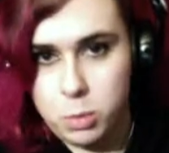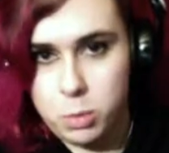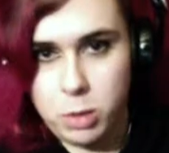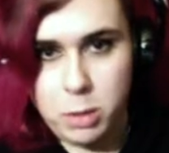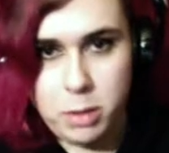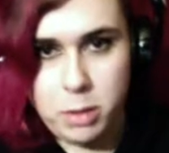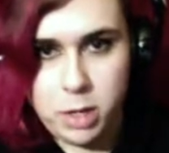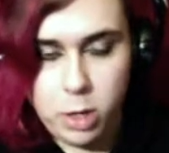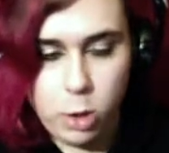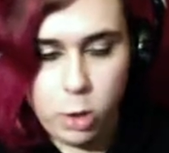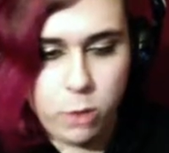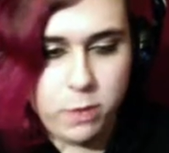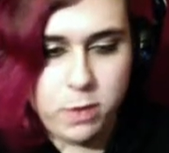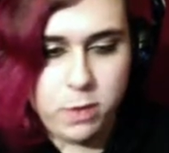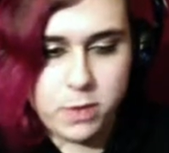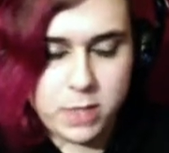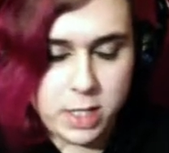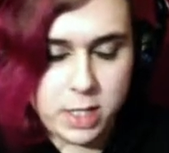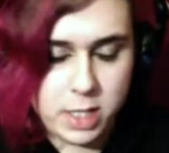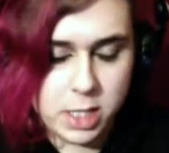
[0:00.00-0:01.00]
probably know if
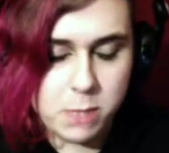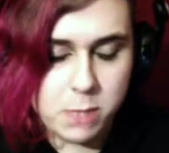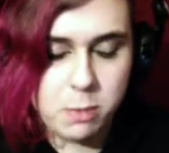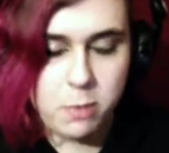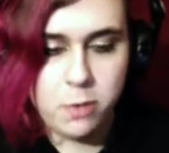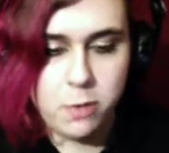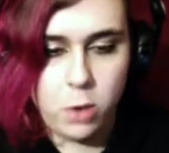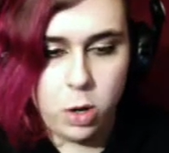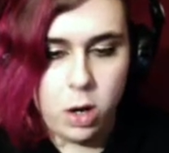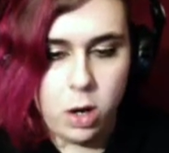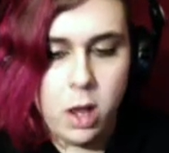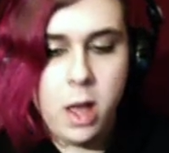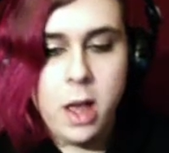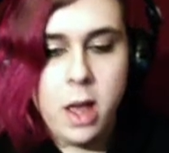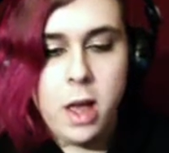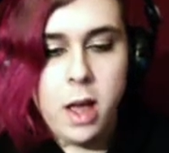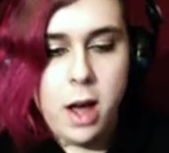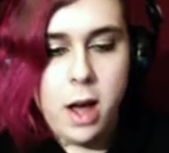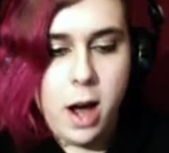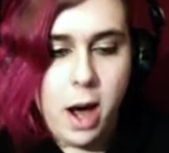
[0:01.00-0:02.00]
you've seen this before,
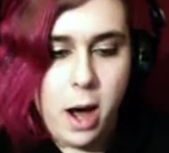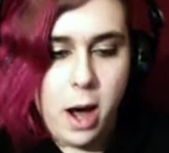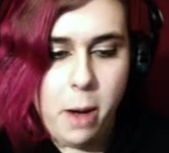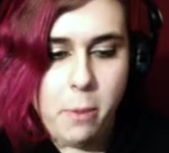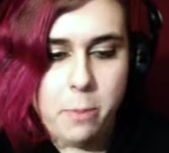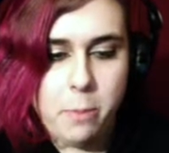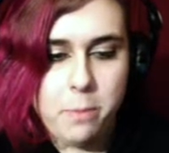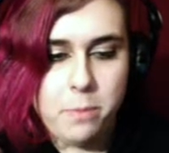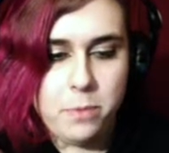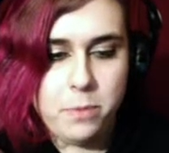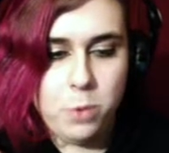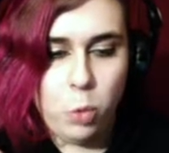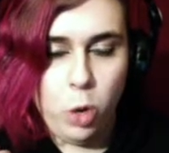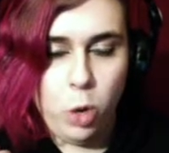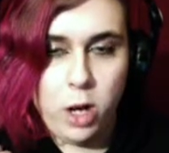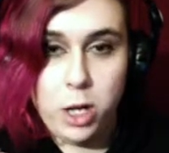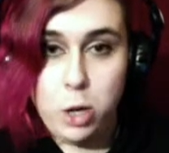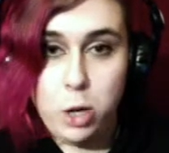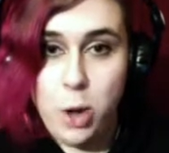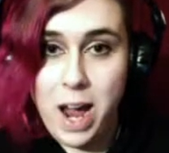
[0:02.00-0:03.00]
um,
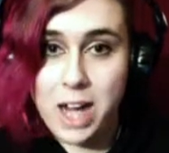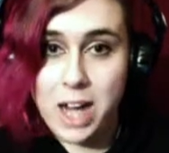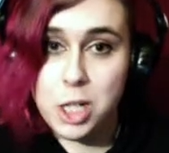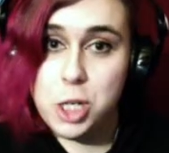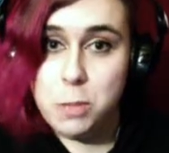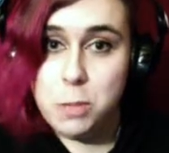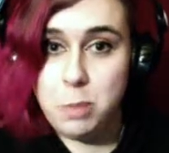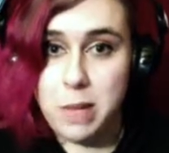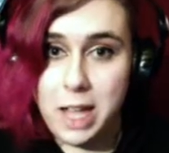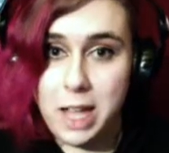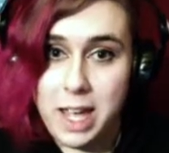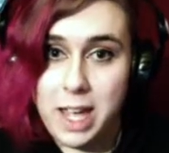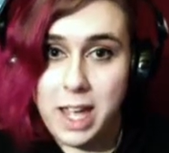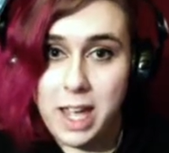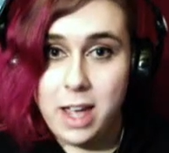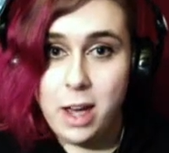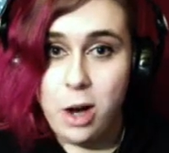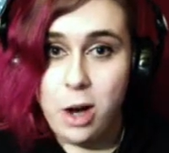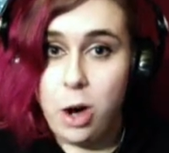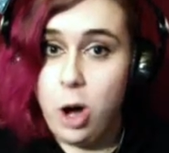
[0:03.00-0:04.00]
where you actually
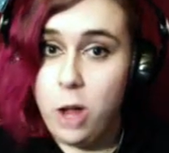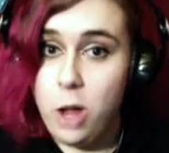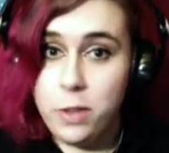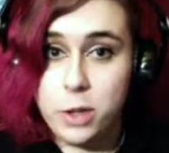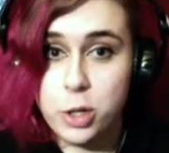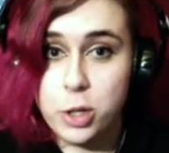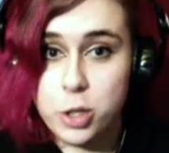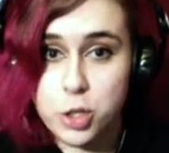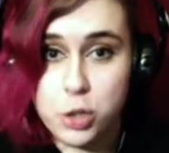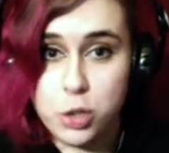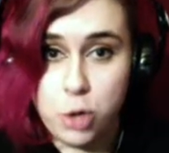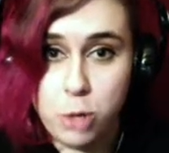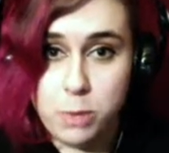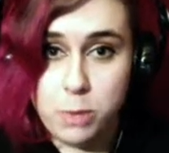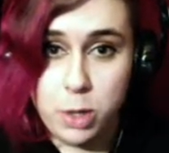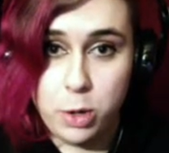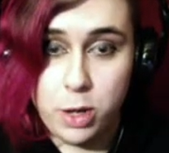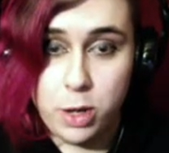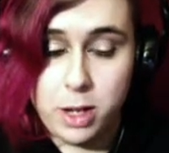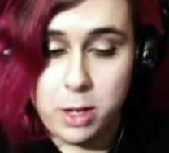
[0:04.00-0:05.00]
play on the
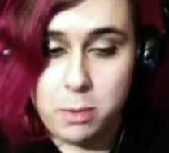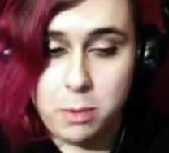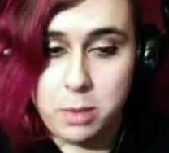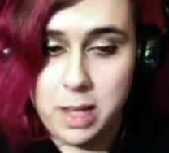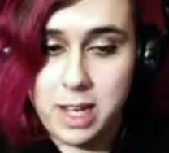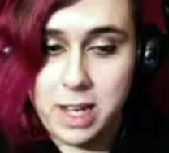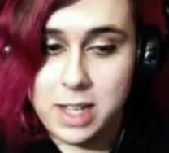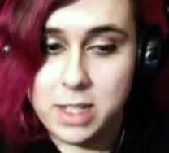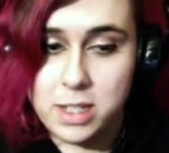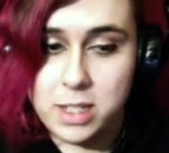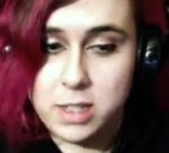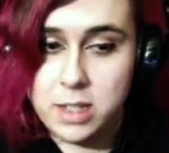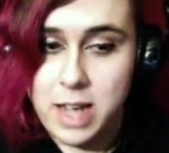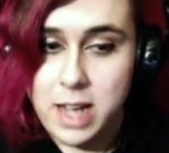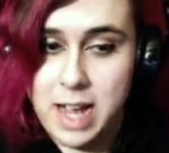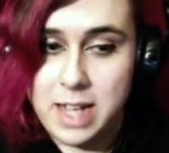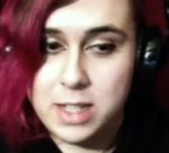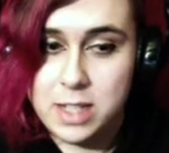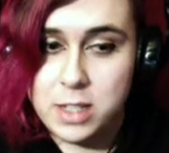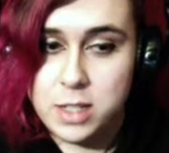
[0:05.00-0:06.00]
Nostromo and you play as
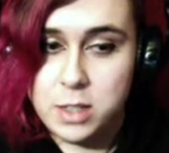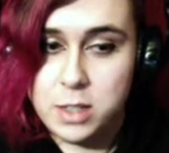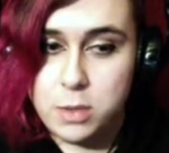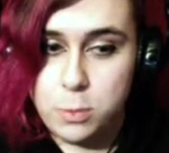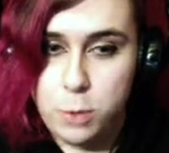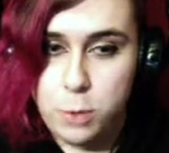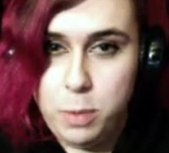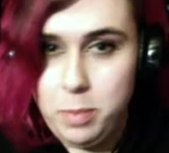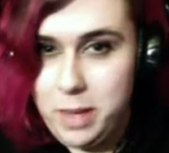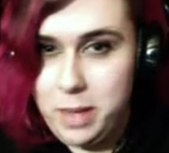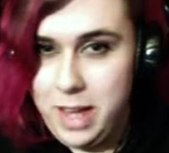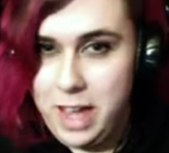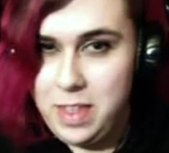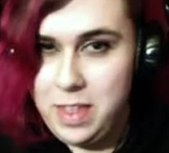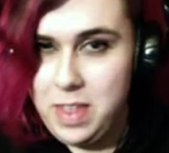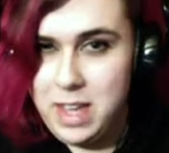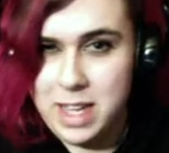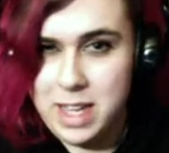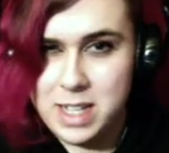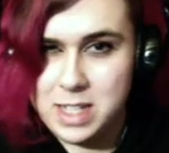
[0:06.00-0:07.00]
as Ripley. I
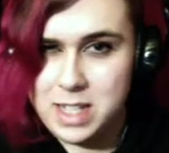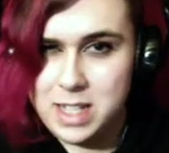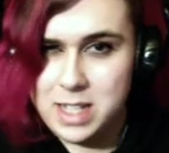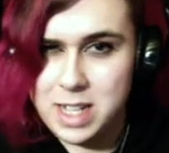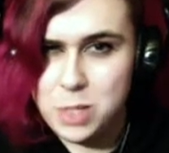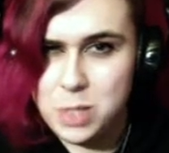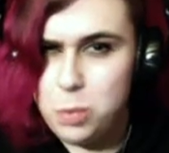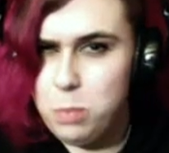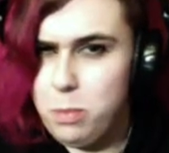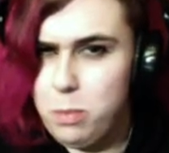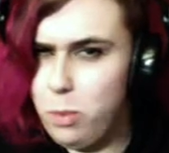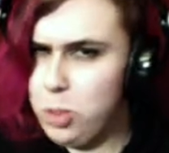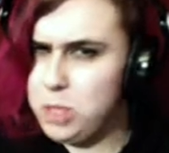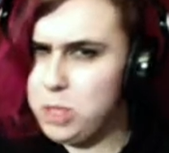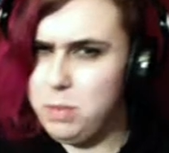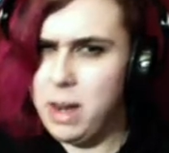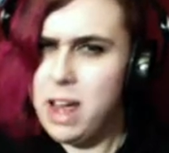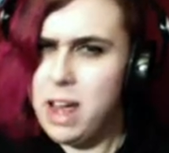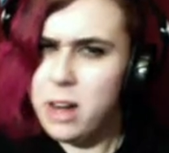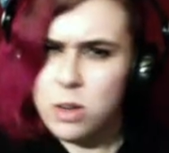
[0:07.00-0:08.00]
think is that's was
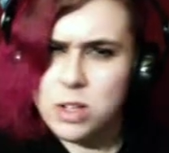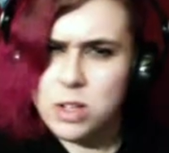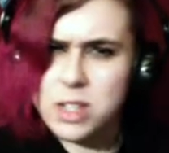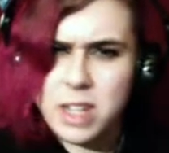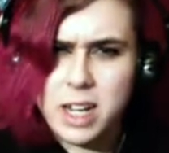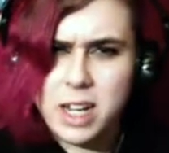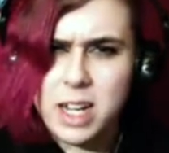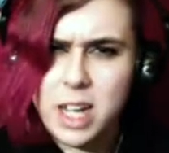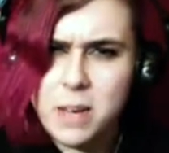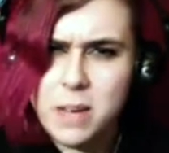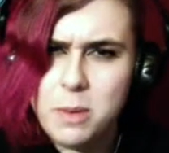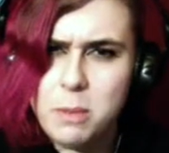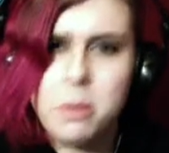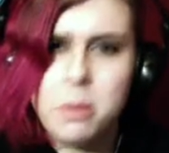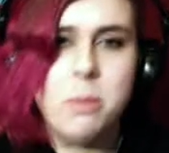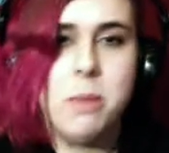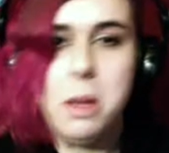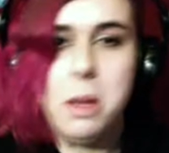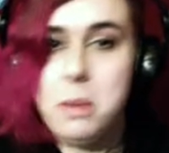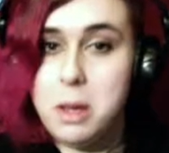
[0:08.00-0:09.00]
my understanding of it, but
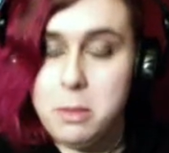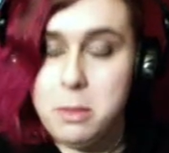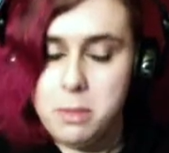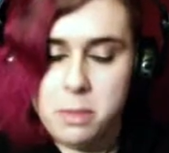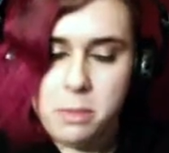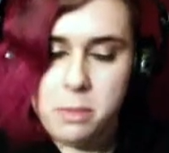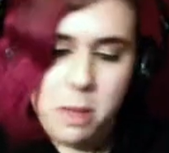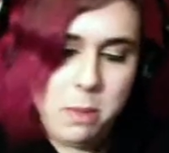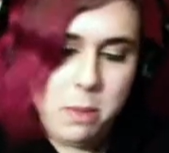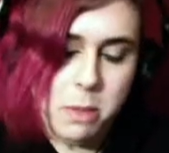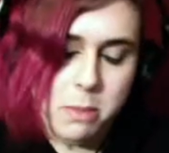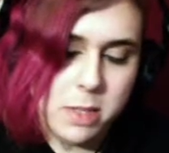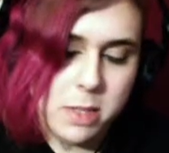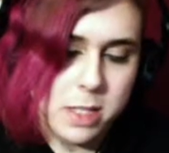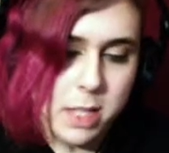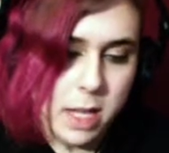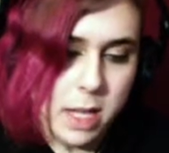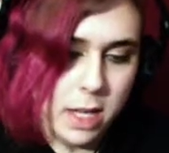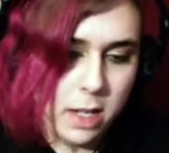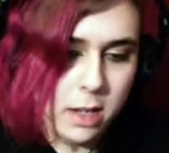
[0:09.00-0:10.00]
maybe I'm maybe I'm
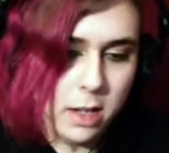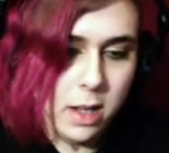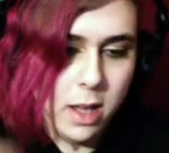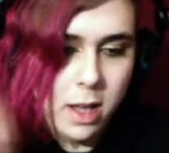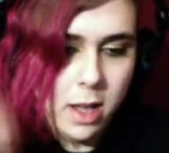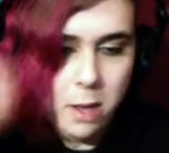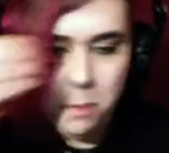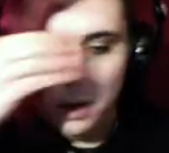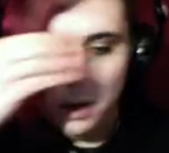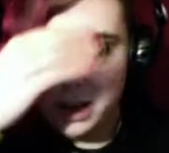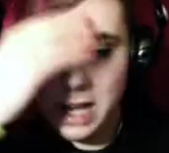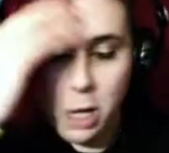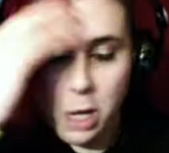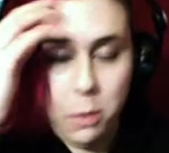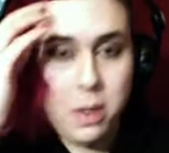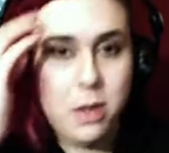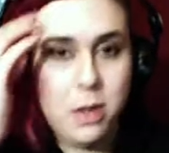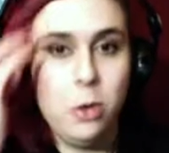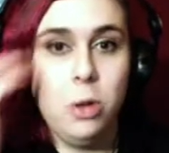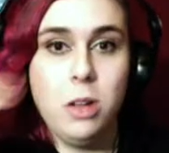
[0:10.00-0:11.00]
mistaken. But that would be
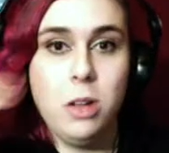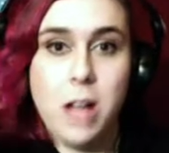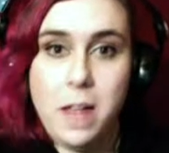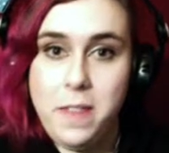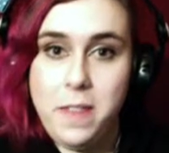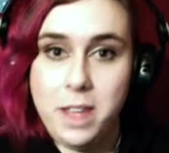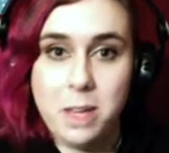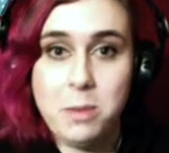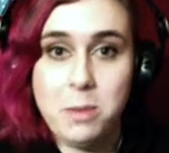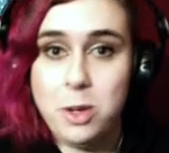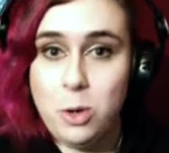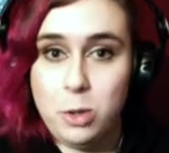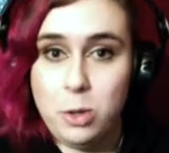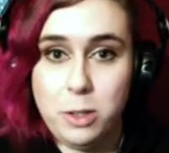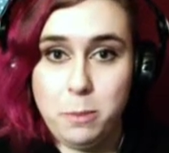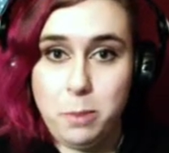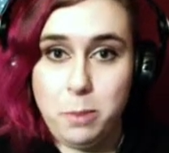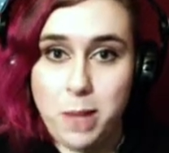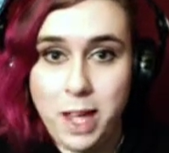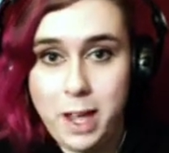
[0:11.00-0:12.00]
cool. I think it'd be cool to
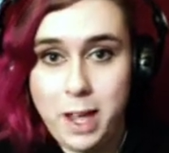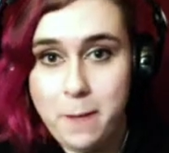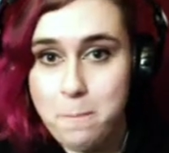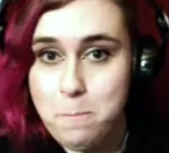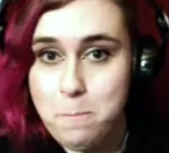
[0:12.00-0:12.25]
play,